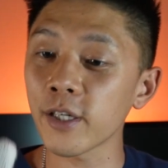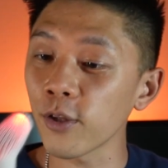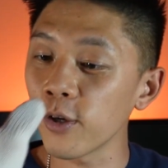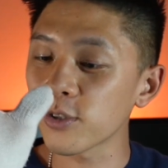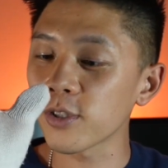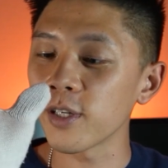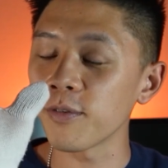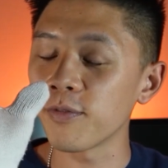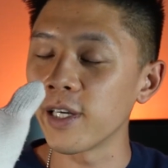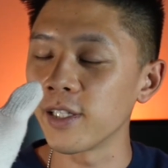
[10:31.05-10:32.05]
close to their
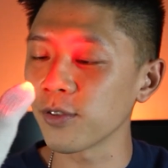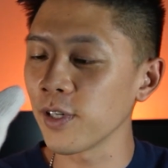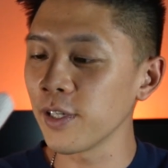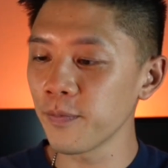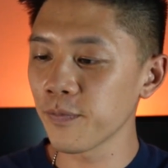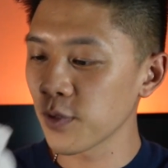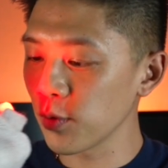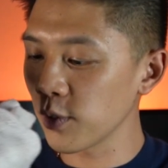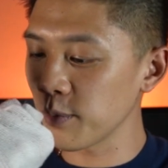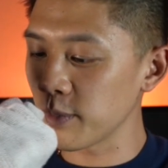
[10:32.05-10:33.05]
face, right?
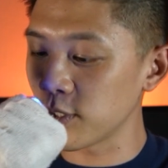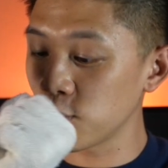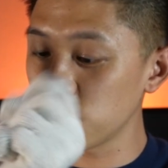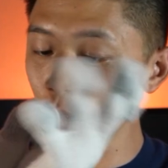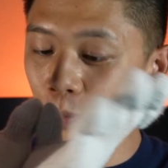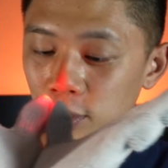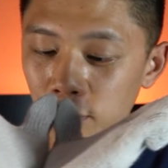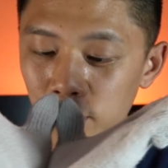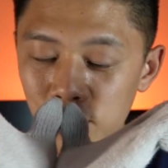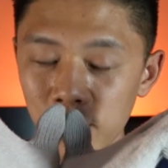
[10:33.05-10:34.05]
You want to be super
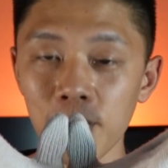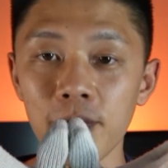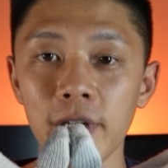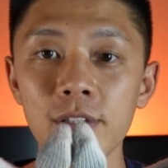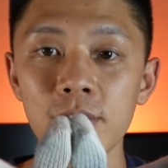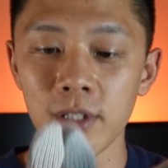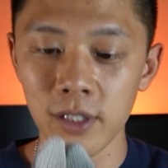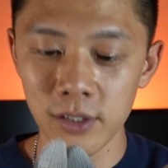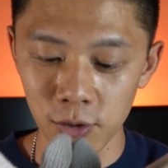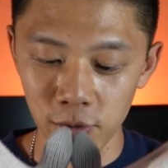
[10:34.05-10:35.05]
close to their face
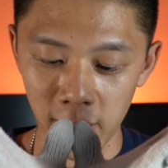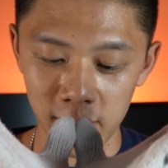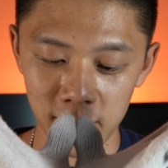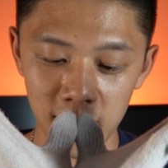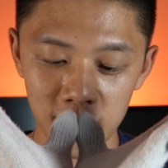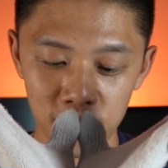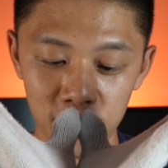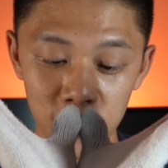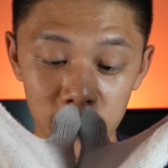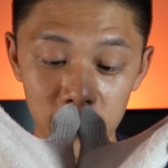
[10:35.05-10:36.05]
so that they could
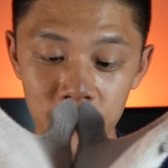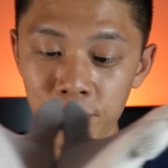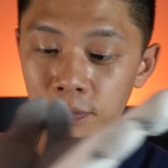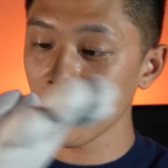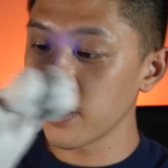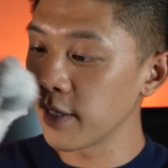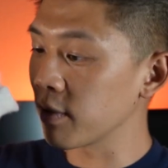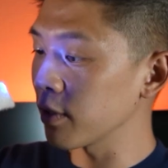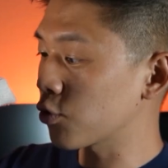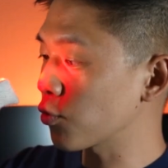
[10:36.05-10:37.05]
feel it. If
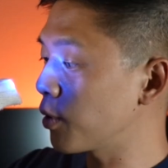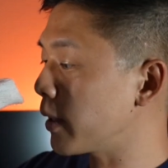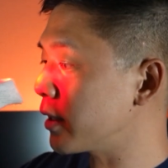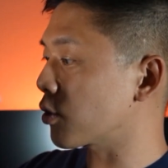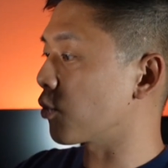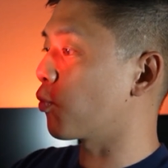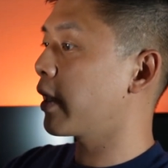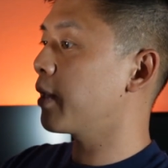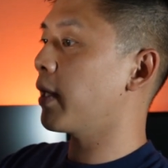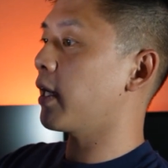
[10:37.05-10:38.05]
the strobe lights are
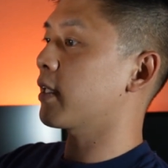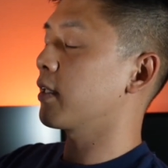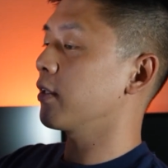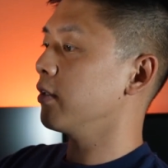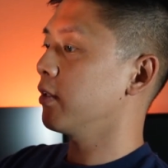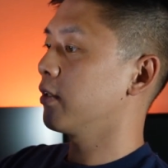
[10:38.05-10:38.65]
way back here,